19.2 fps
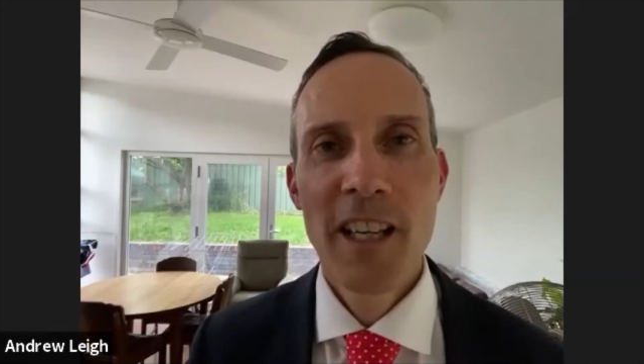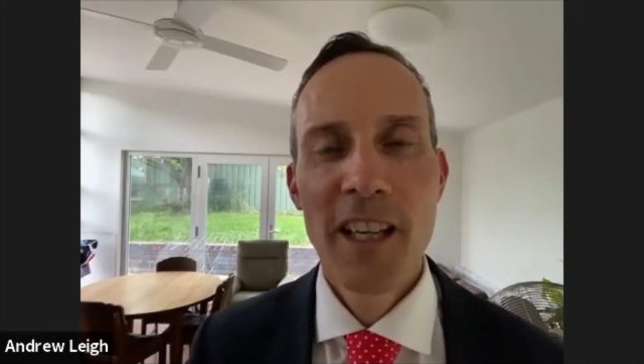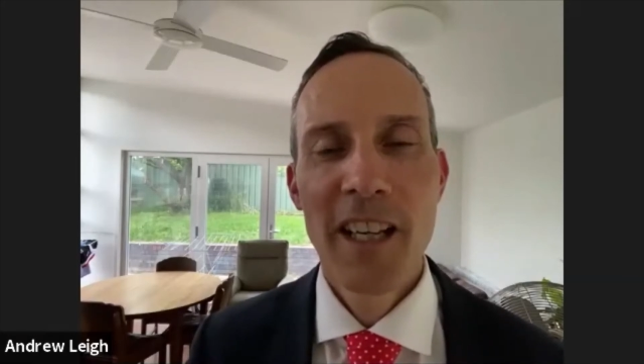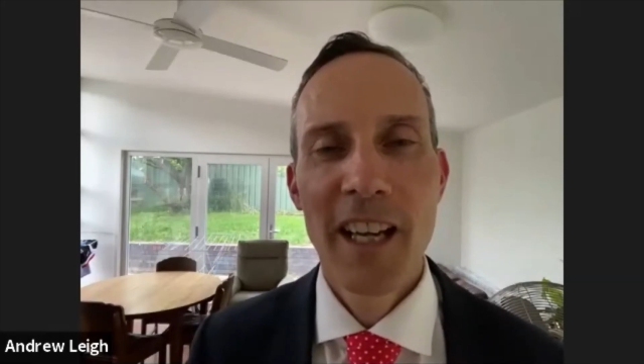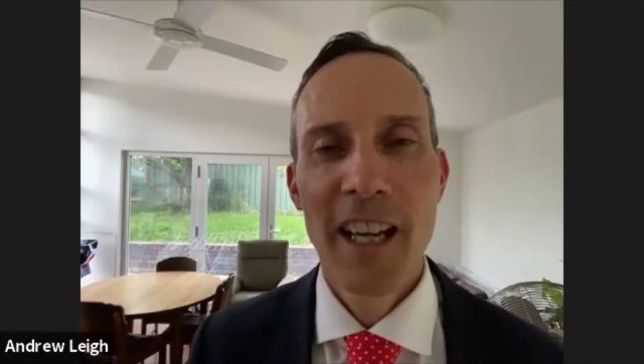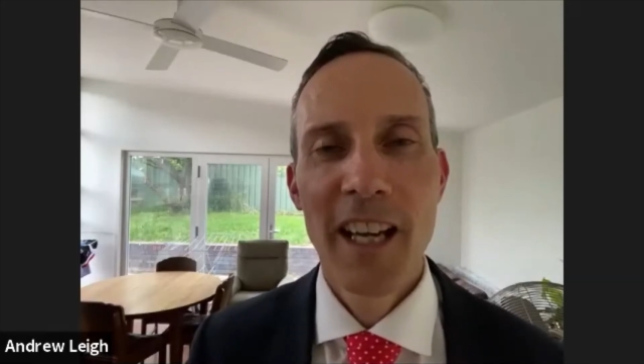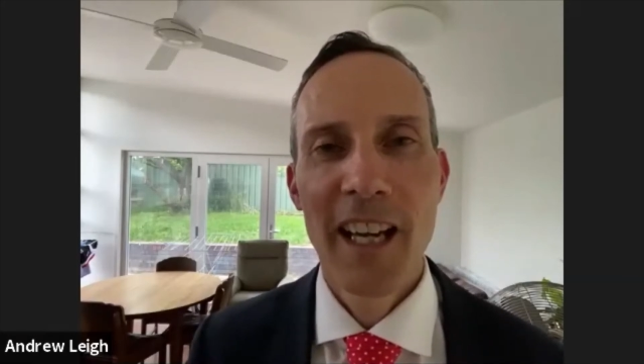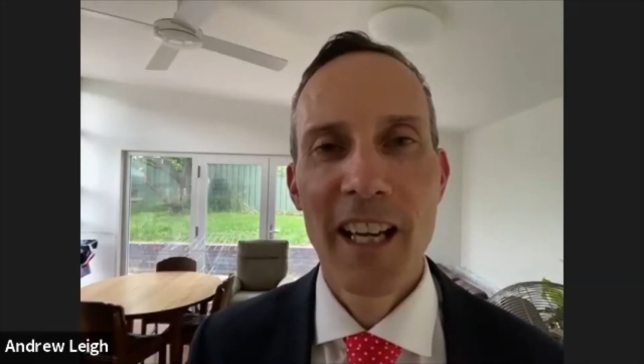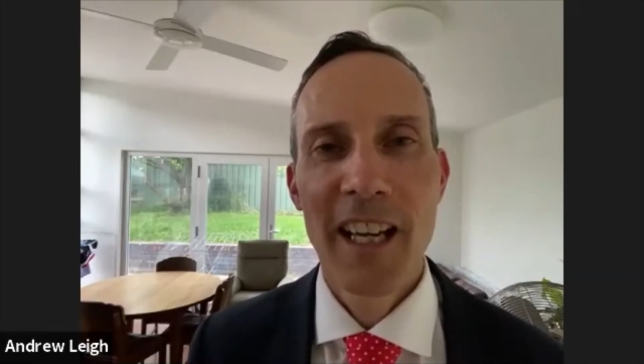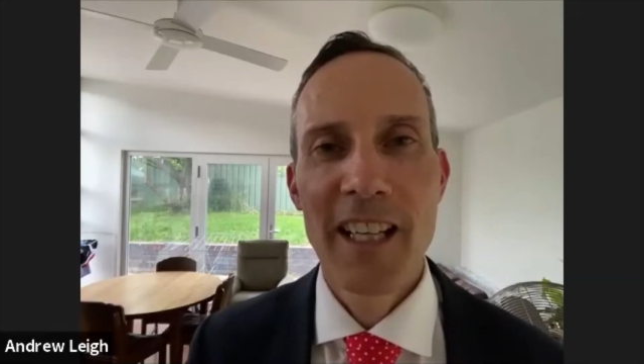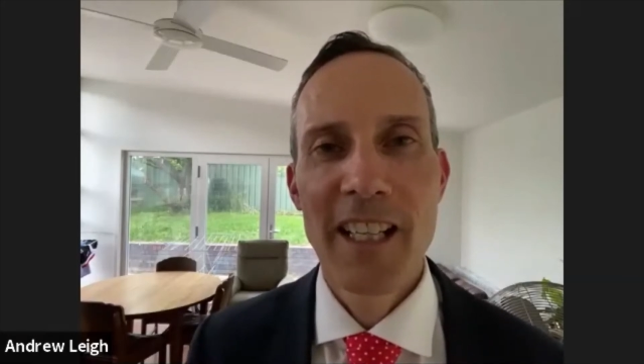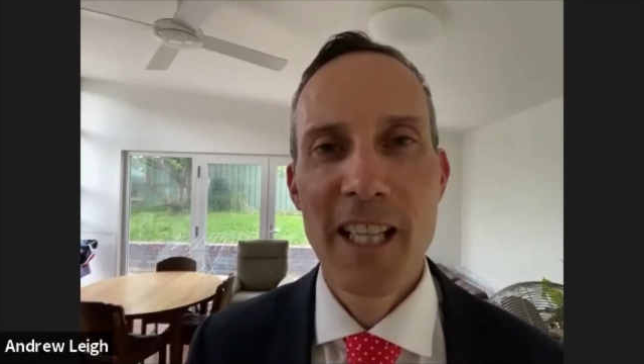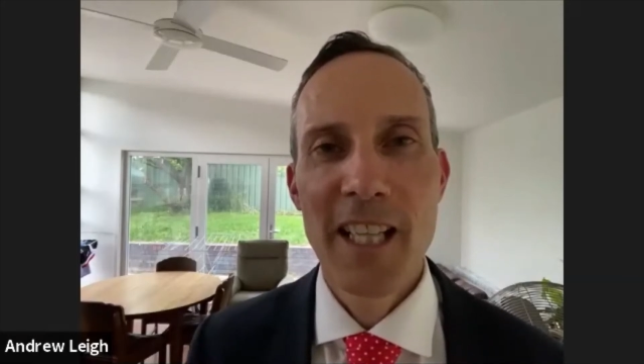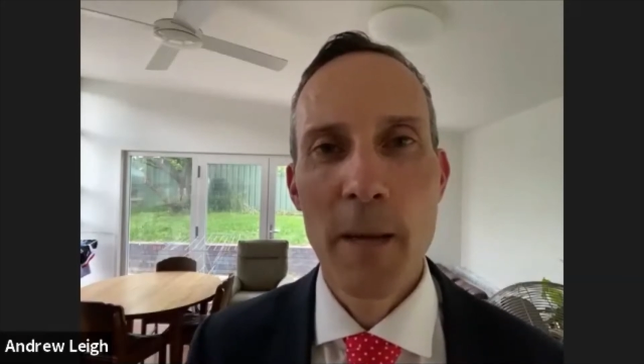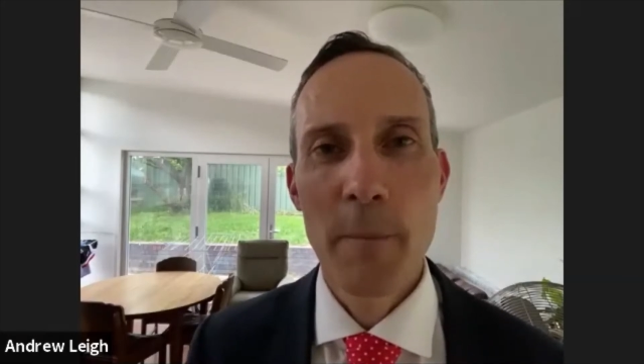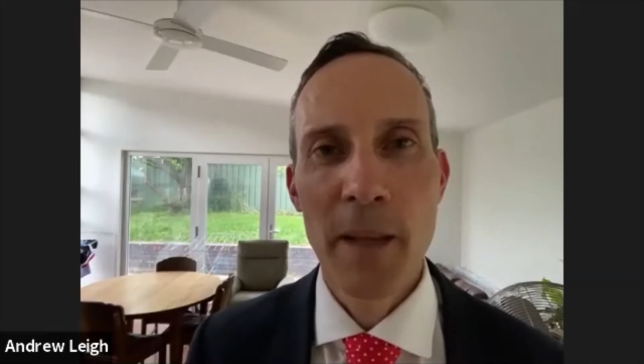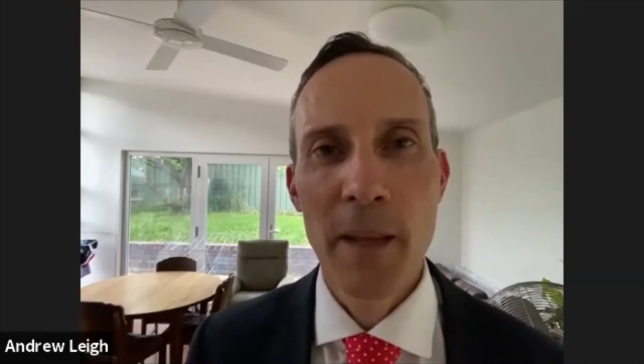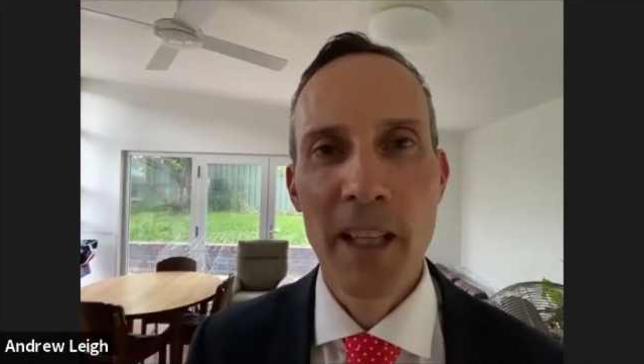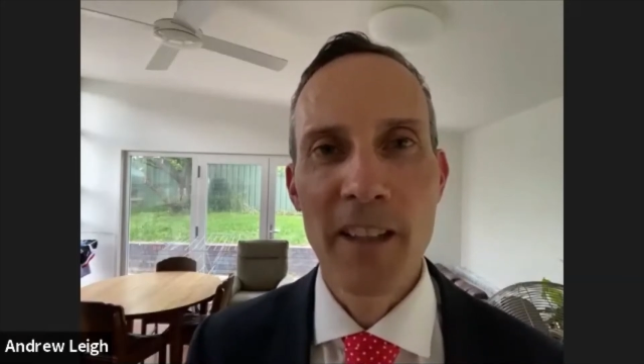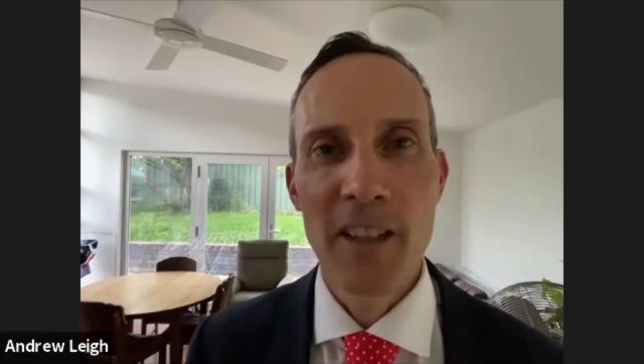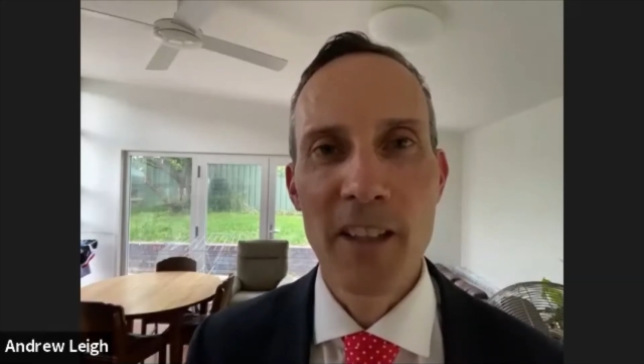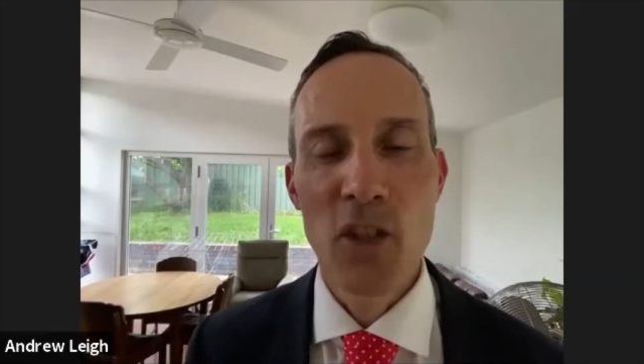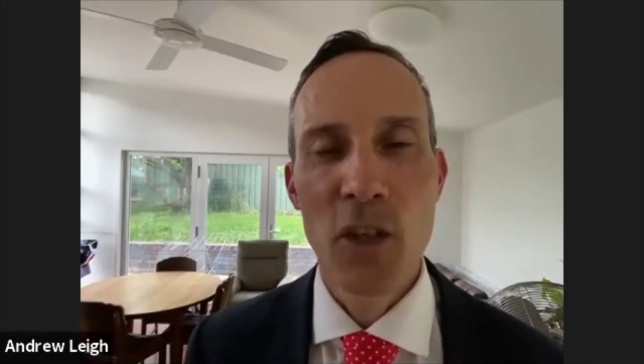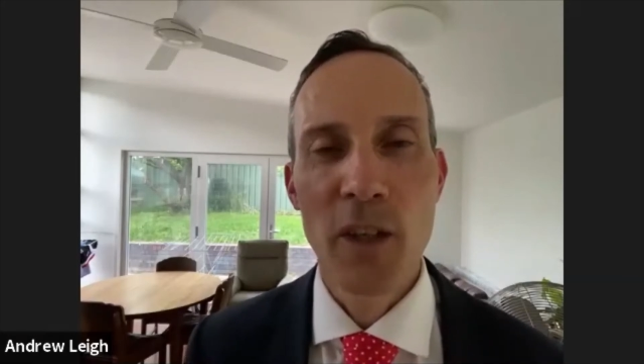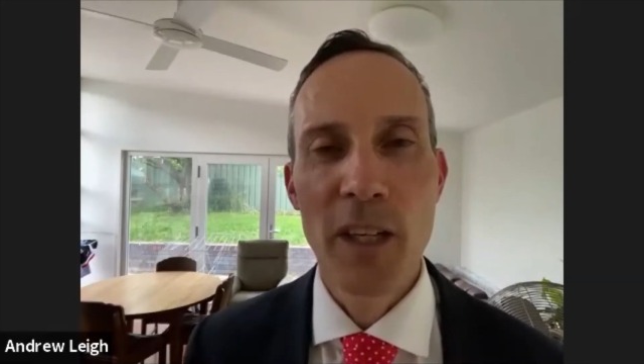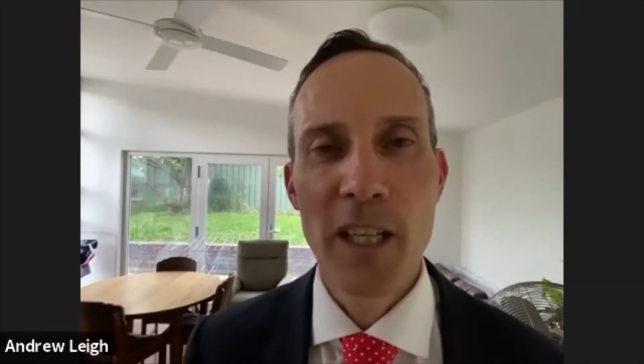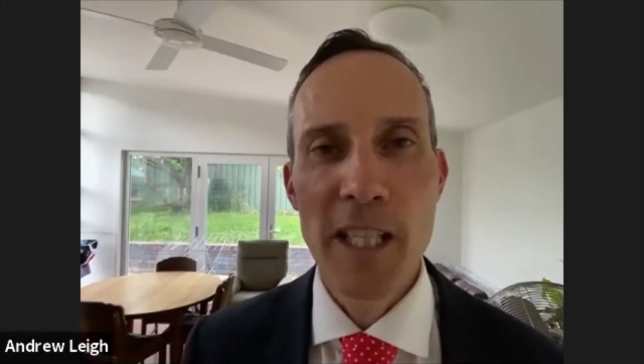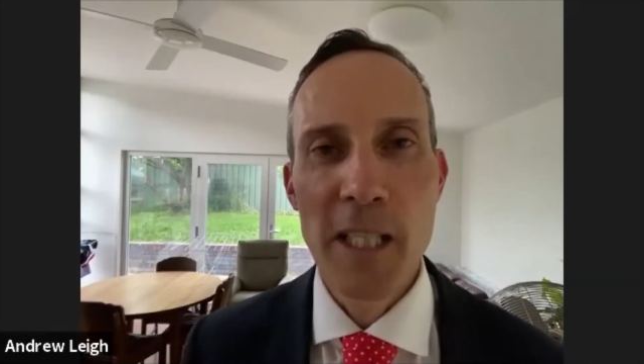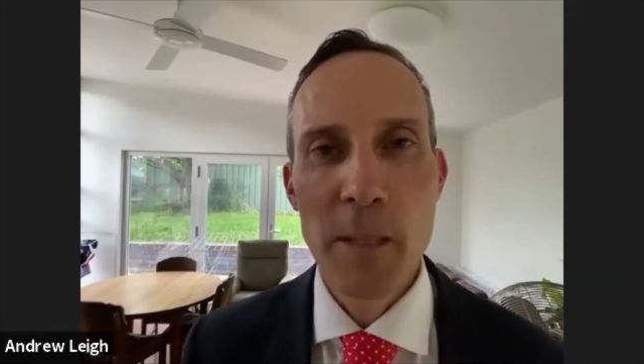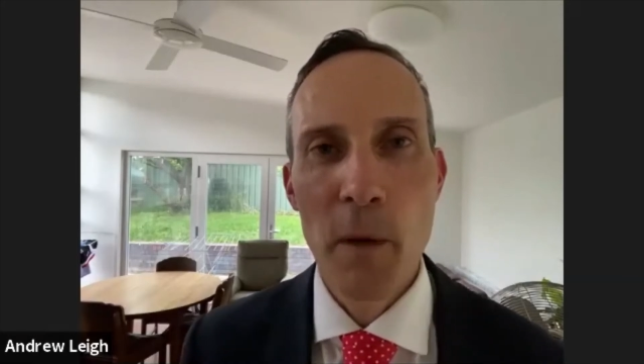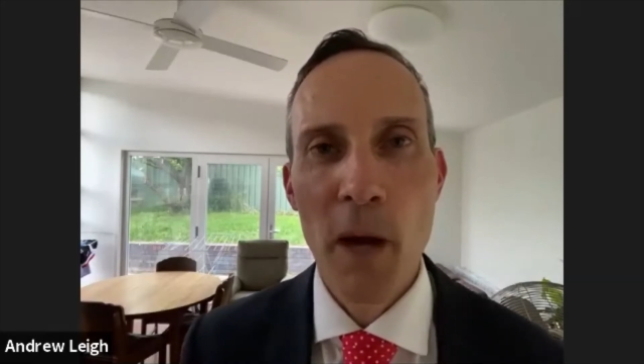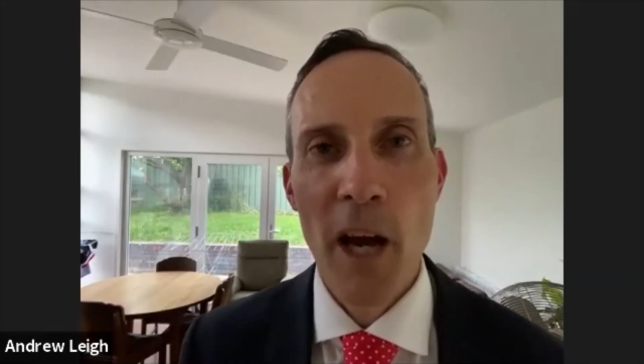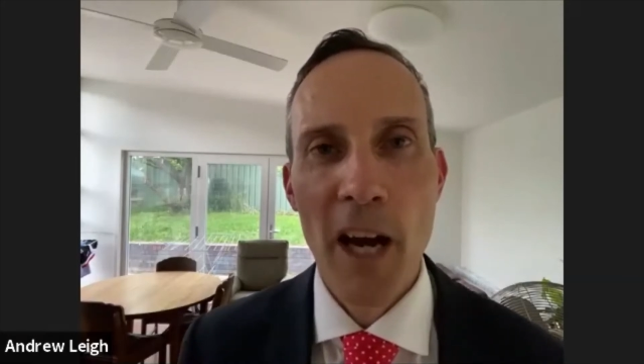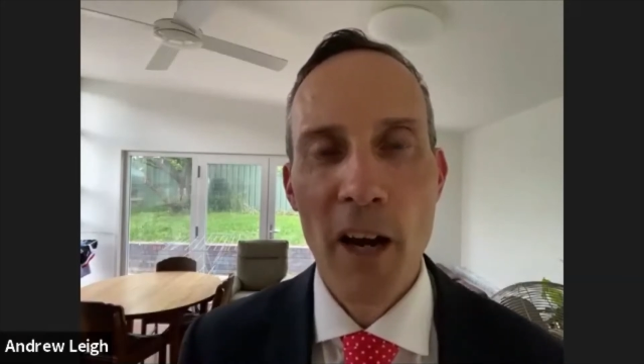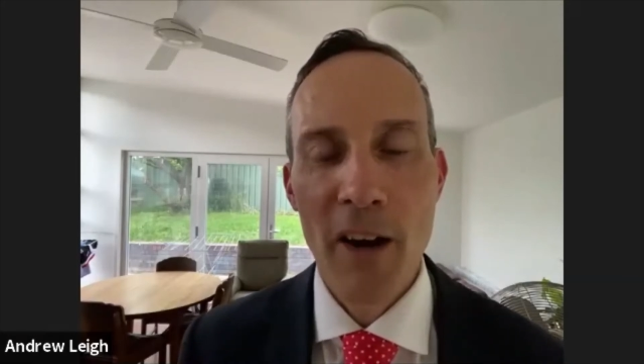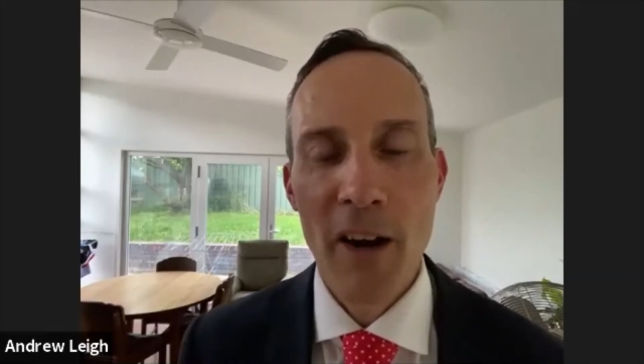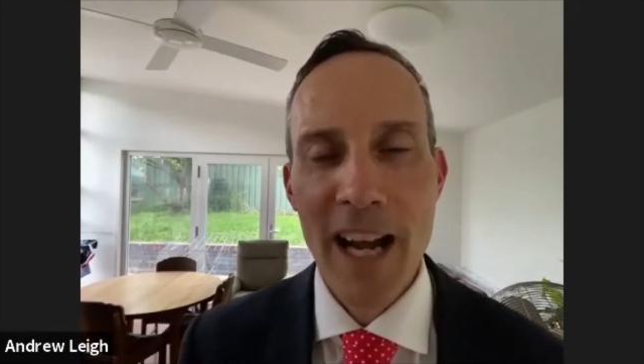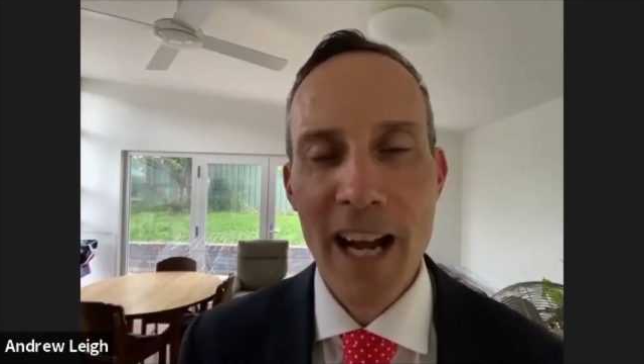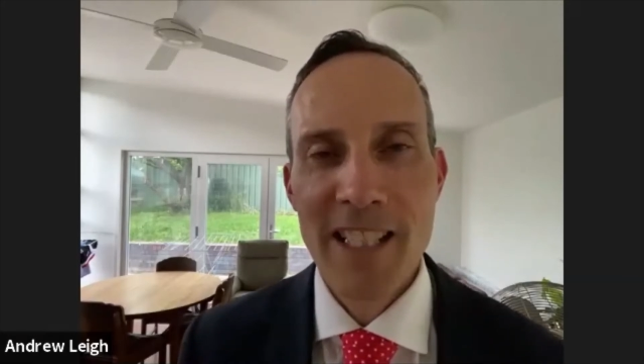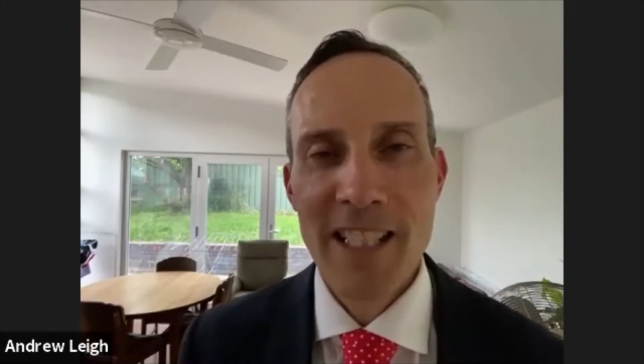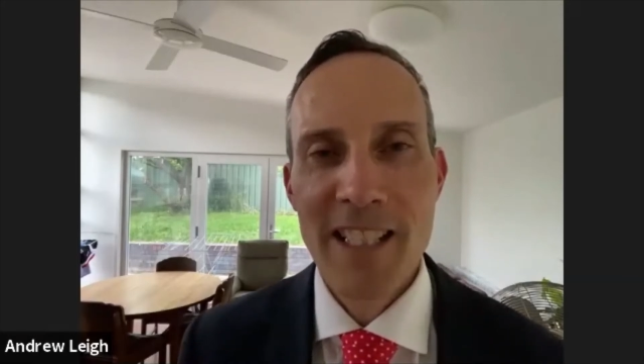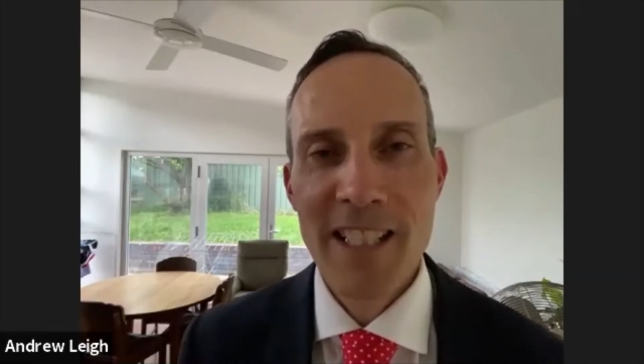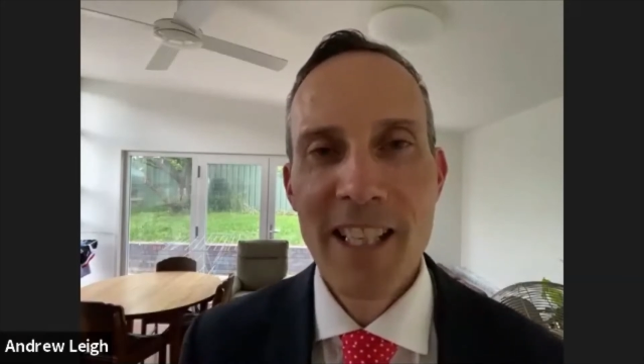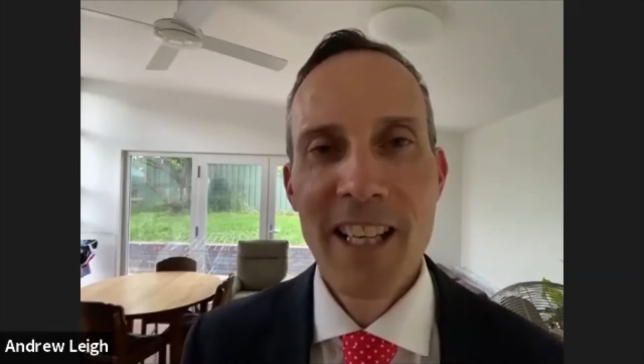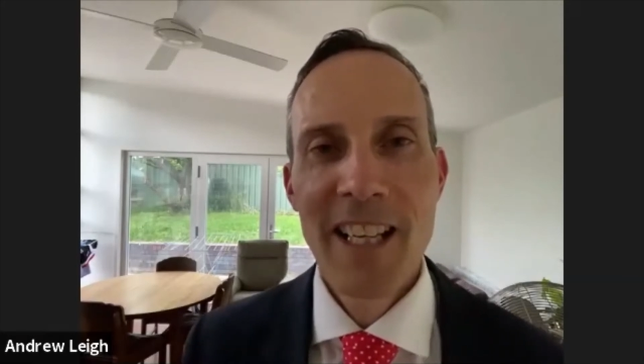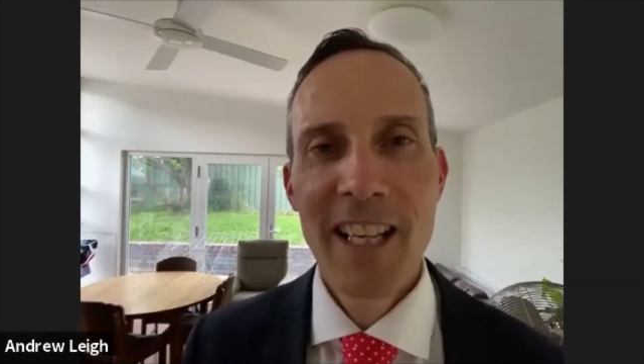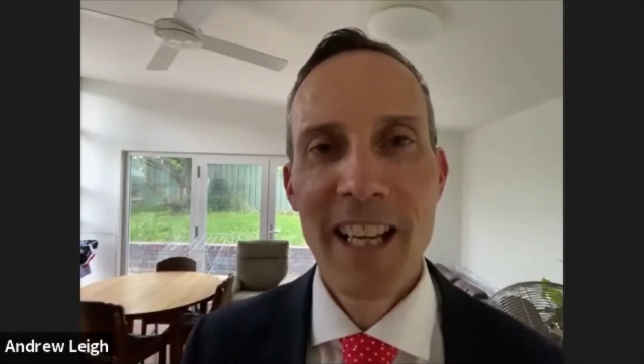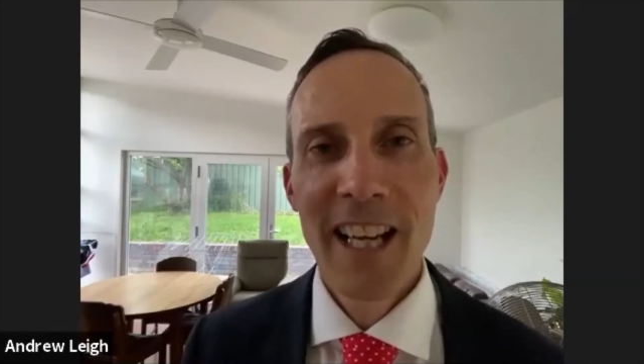and something that should inspire us